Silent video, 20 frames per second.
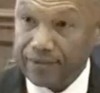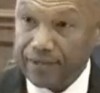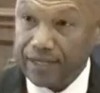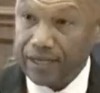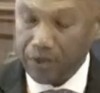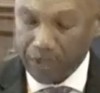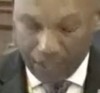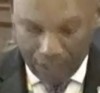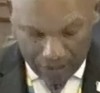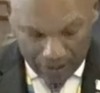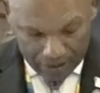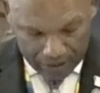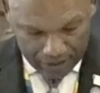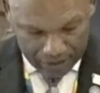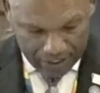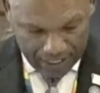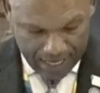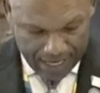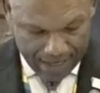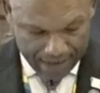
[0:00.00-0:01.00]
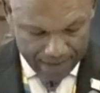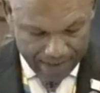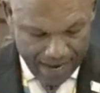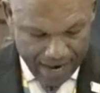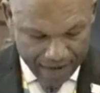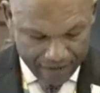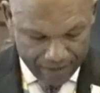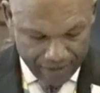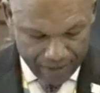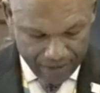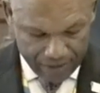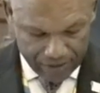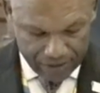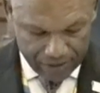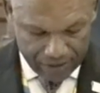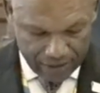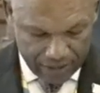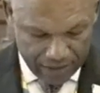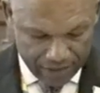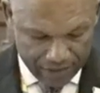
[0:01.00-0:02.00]
He went on to say, after he
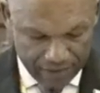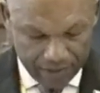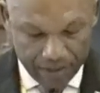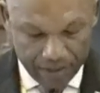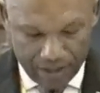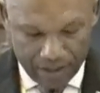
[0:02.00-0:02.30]
received